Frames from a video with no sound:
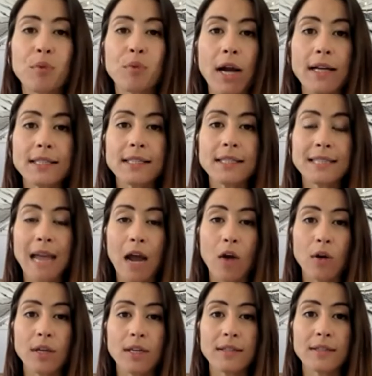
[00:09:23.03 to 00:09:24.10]
price
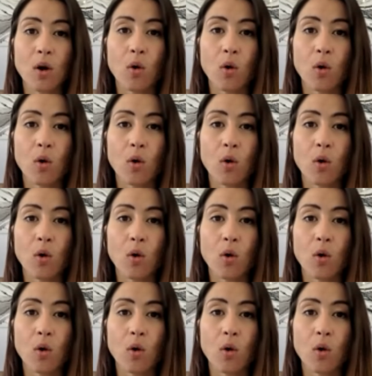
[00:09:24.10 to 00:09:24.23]
now is